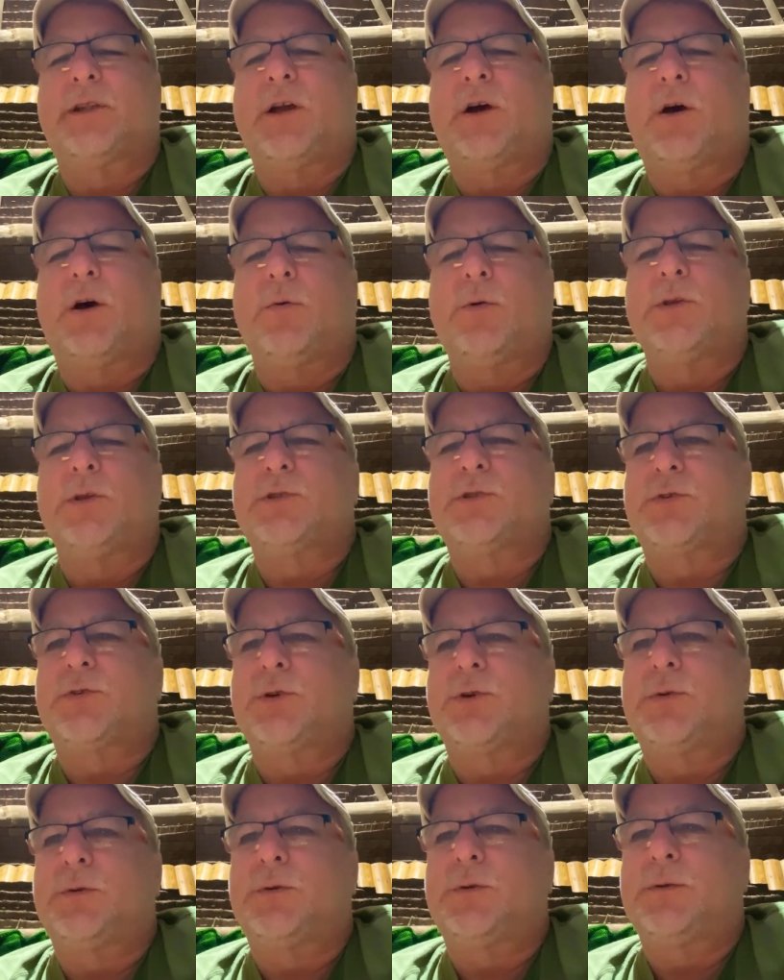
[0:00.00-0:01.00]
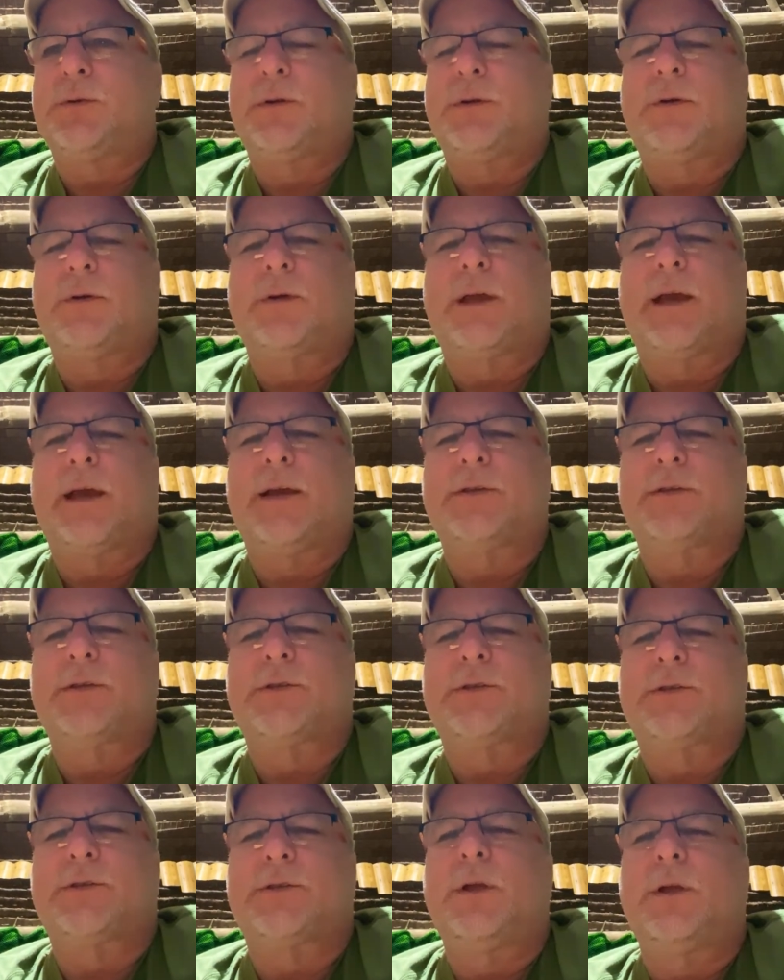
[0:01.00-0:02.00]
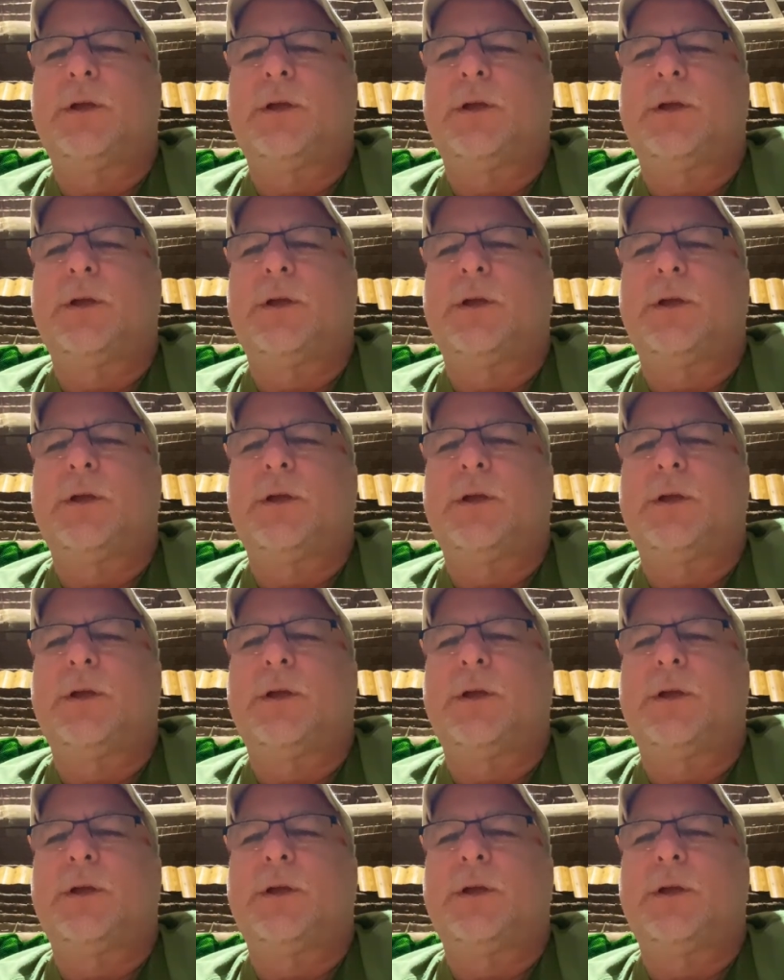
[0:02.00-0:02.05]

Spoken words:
always true. Okay, so